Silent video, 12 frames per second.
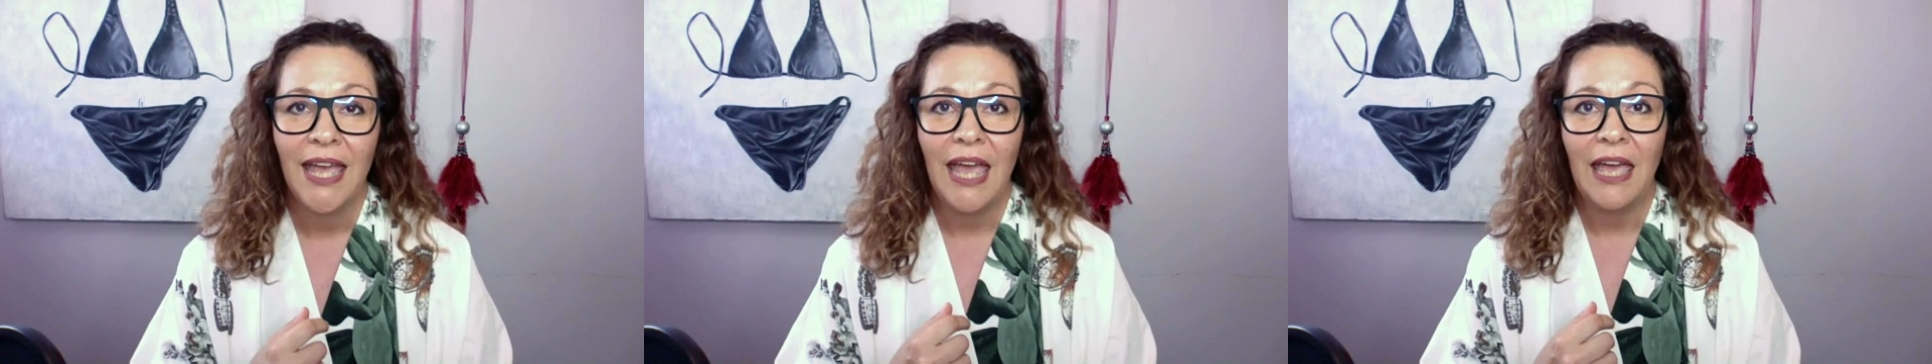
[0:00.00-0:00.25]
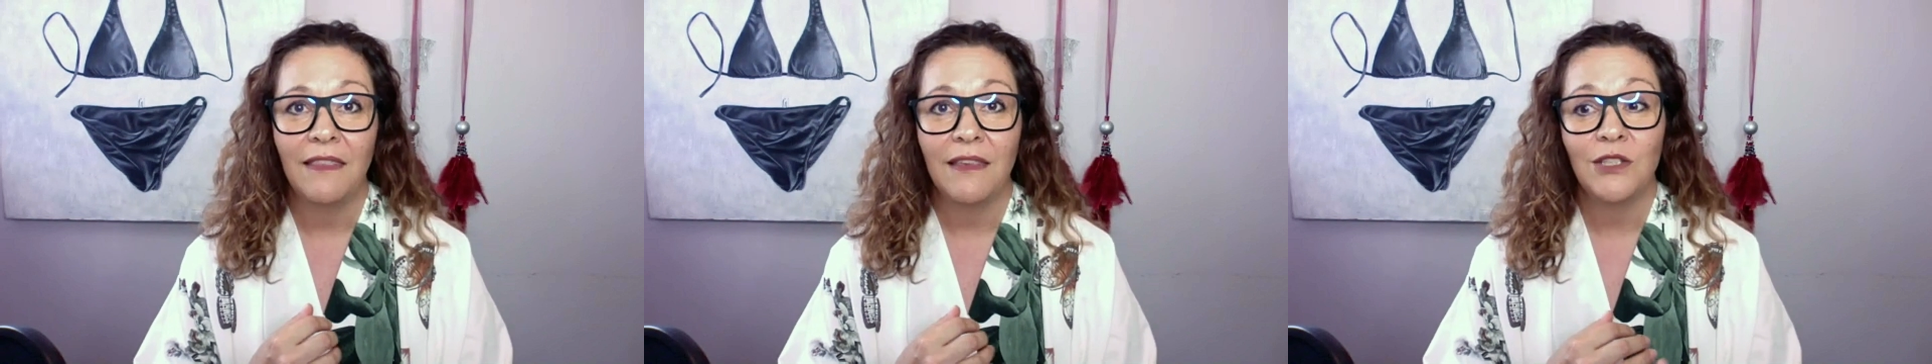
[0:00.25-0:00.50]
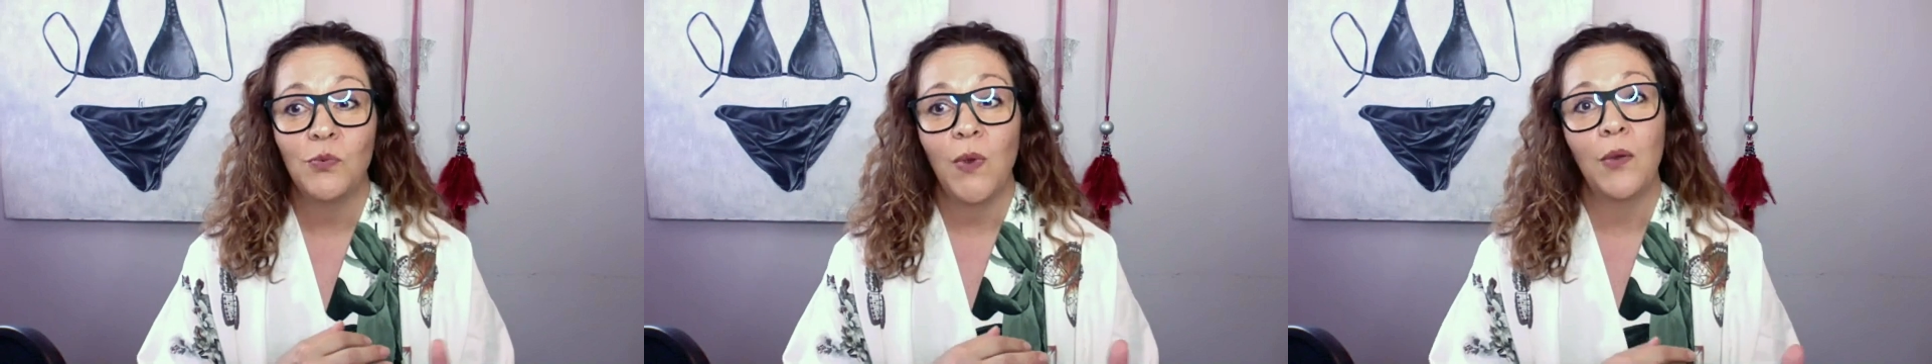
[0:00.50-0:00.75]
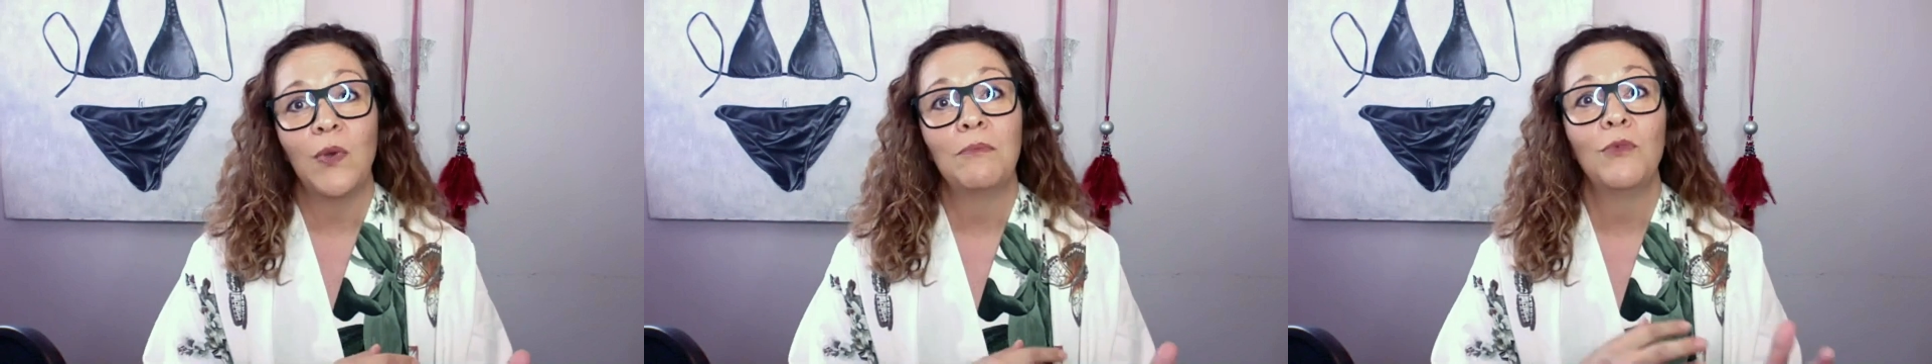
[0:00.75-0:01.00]
And it's where
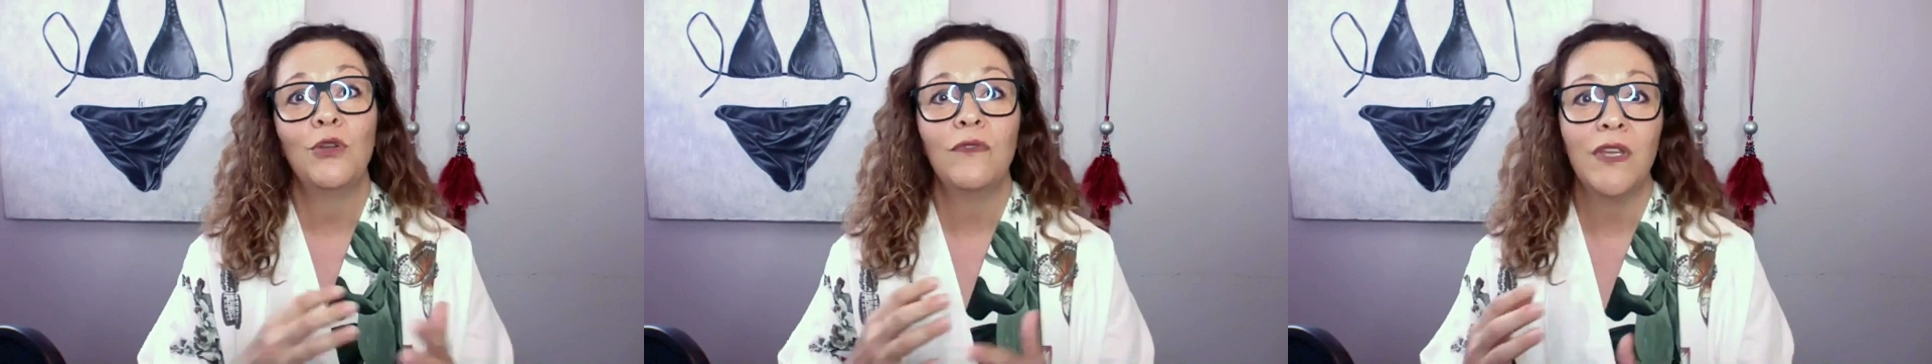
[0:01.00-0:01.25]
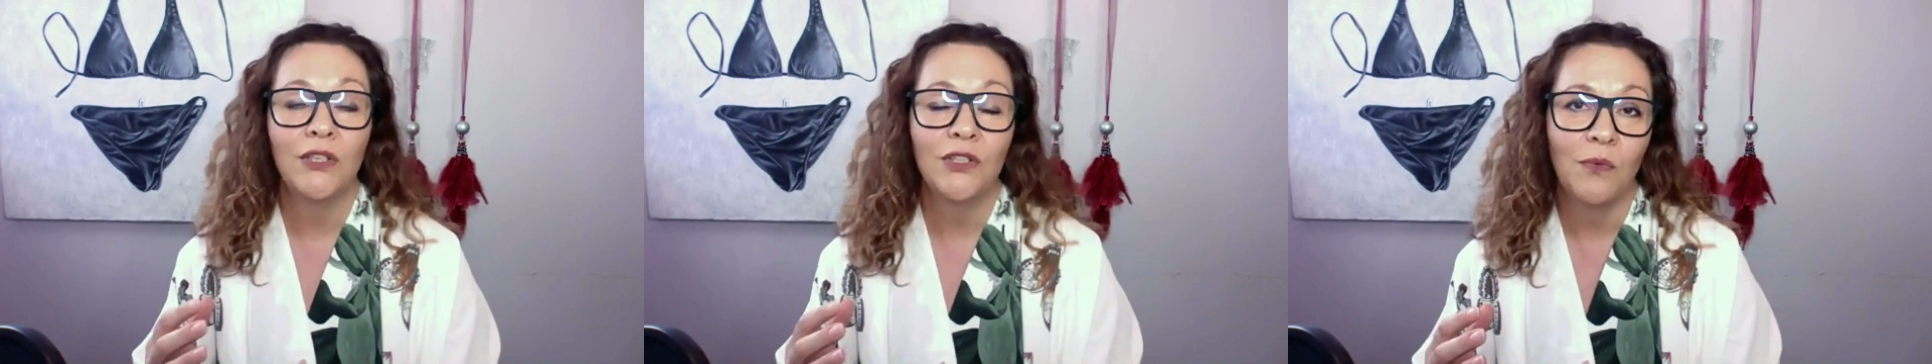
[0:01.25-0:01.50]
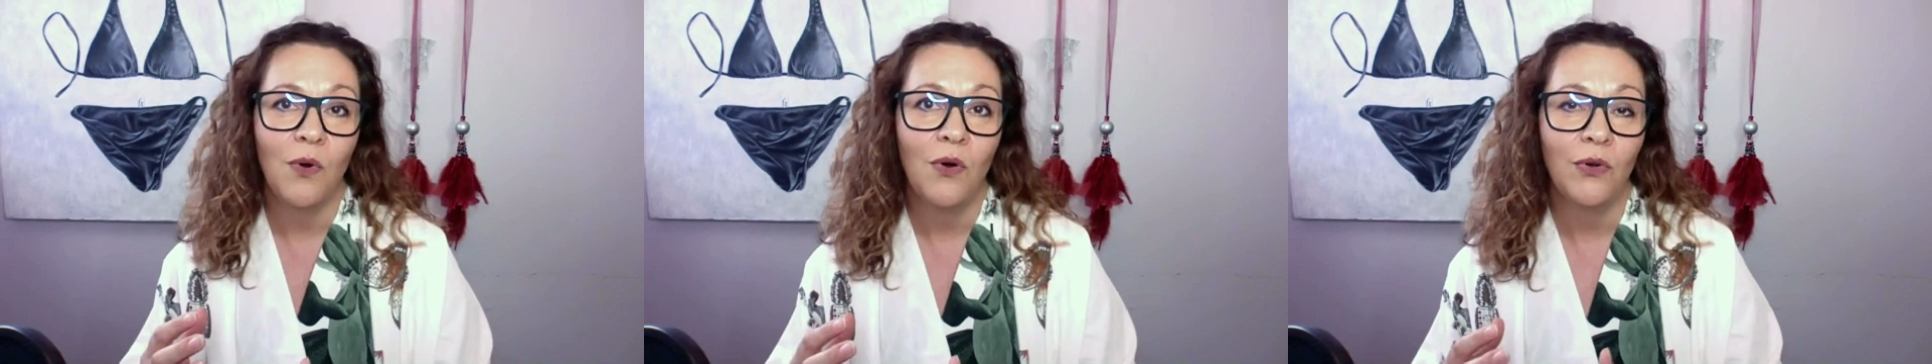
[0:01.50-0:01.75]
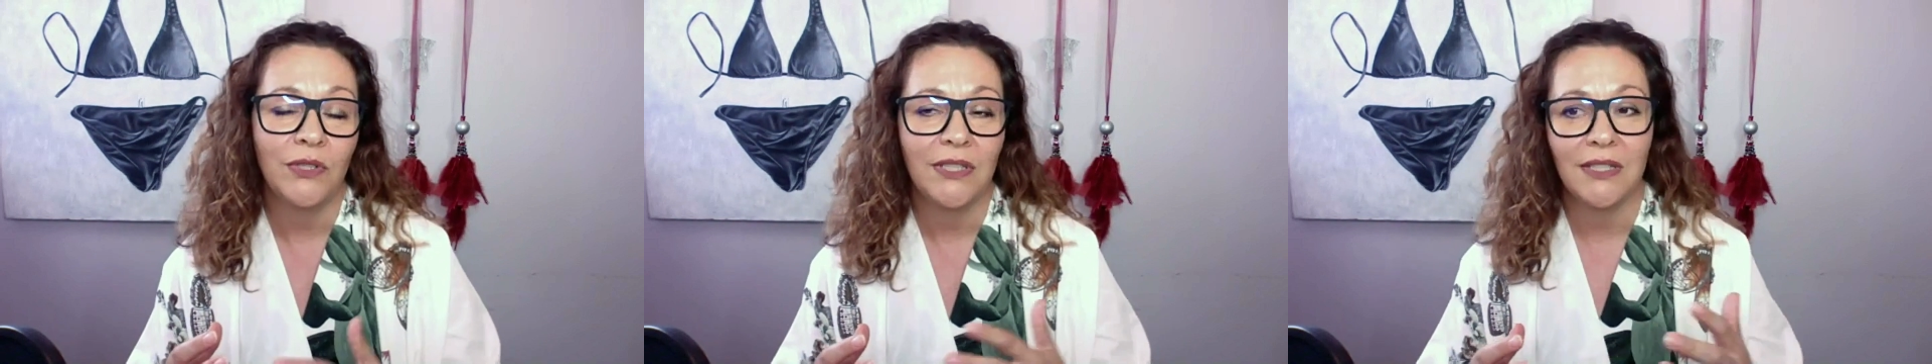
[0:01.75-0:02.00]
we're moving towards.